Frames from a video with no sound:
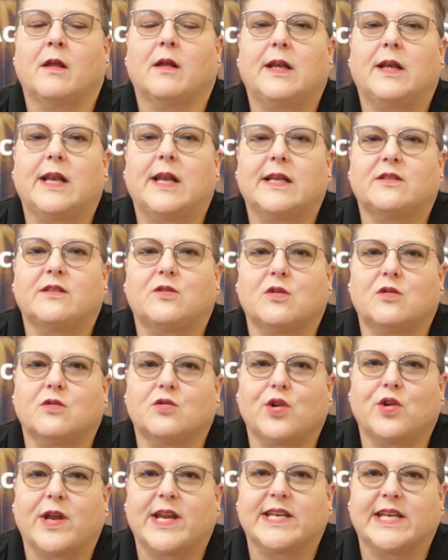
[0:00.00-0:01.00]
Let's talk
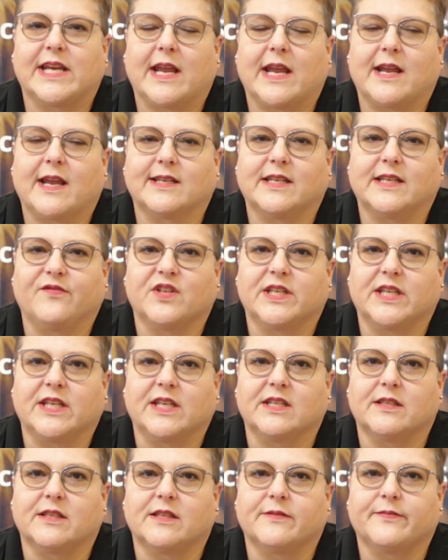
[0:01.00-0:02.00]
trading
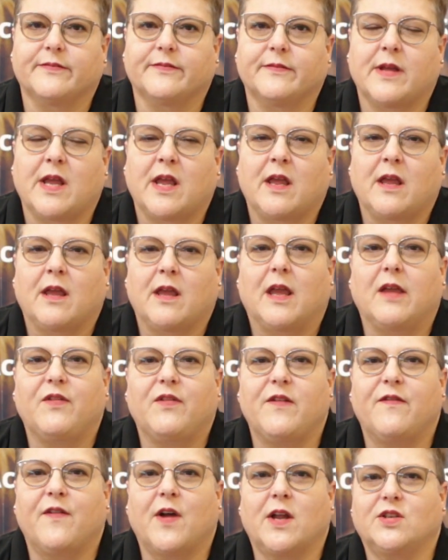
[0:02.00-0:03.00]
activities. If
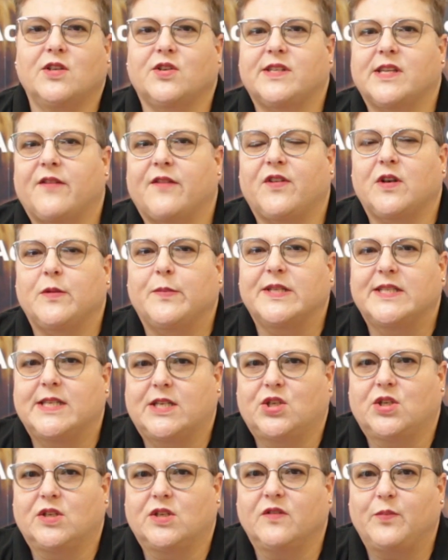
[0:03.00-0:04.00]
you find yourself in a
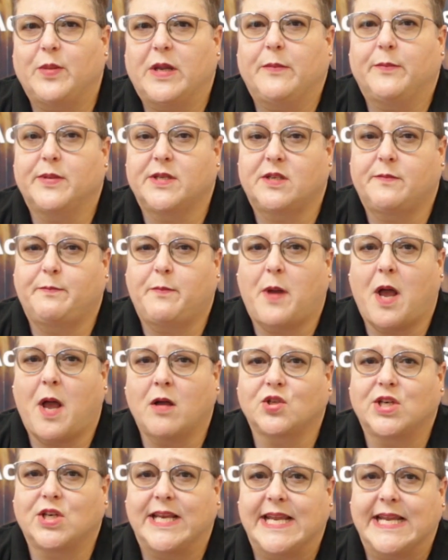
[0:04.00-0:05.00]
position of being
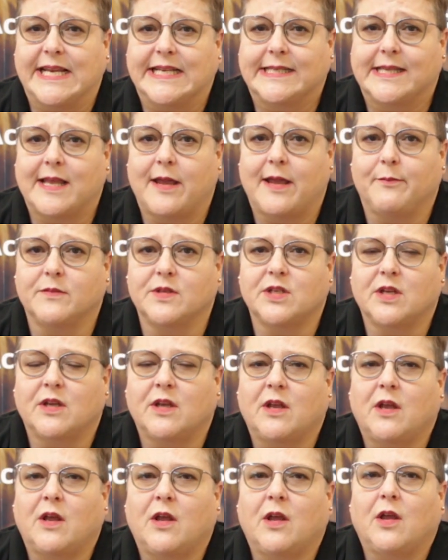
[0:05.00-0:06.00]
partially exempt,
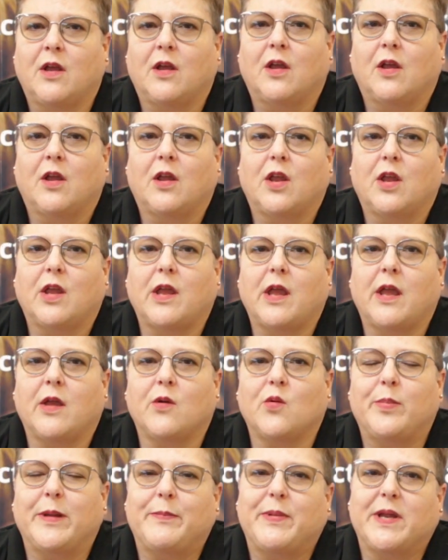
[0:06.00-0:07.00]
it
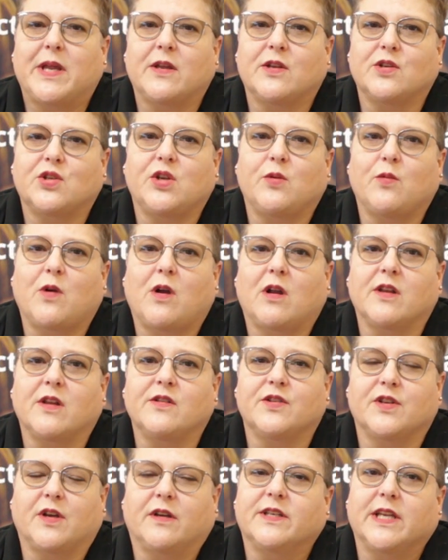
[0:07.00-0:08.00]
will be because you are
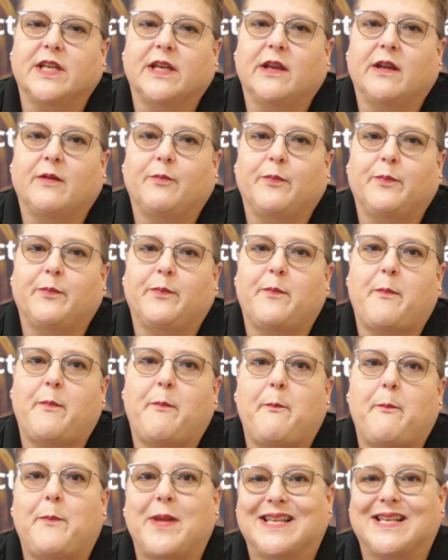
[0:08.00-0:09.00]
conducting
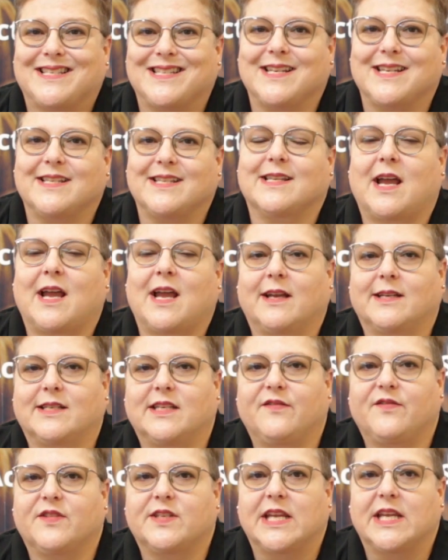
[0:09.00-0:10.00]
business
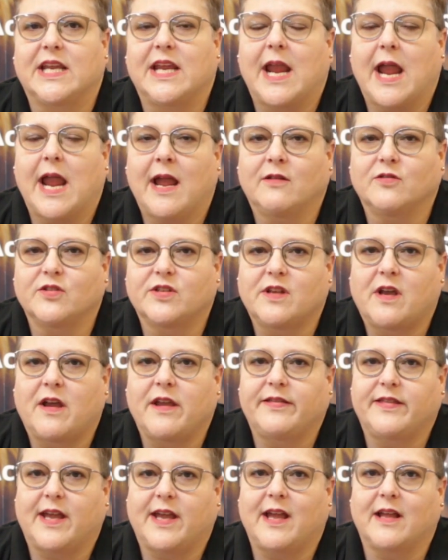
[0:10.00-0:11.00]
activity
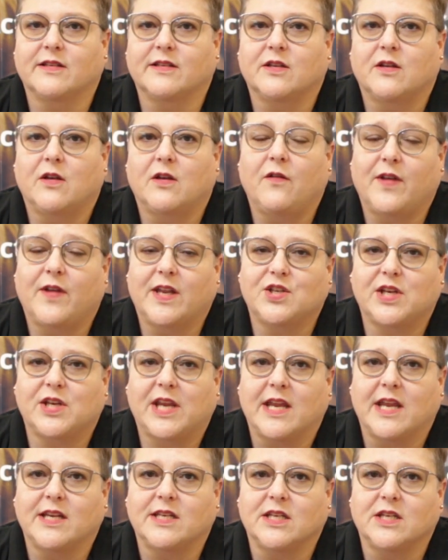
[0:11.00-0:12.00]
outside that of
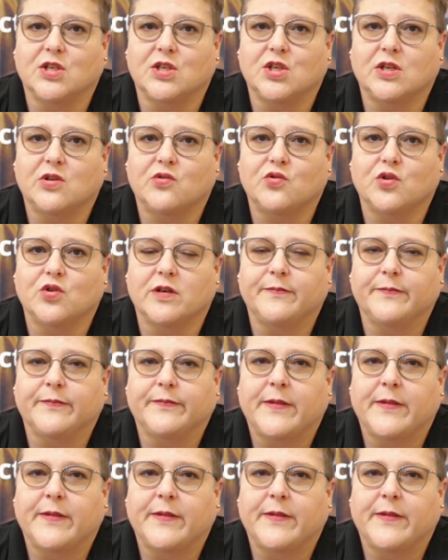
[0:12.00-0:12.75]
educating children.